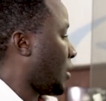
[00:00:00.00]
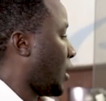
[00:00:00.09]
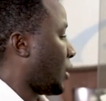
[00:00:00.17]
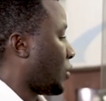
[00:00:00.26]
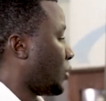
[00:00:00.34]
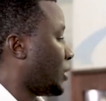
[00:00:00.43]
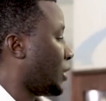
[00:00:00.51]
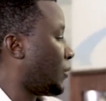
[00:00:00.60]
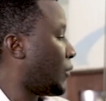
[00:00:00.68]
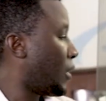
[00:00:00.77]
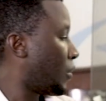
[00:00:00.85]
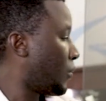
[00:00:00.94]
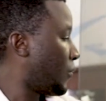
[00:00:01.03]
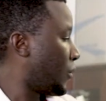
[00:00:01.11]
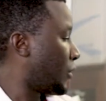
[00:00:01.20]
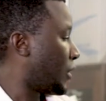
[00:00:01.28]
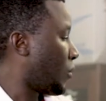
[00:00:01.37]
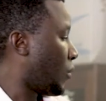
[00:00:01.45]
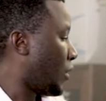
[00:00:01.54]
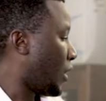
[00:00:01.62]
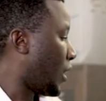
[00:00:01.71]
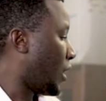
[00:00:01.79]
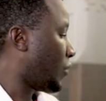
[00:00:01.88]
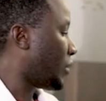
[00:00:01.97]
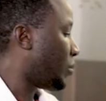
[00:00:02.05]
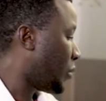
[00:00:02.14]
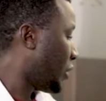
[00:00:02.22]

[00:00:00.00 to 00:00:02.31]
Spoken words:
I close the funnel for the 100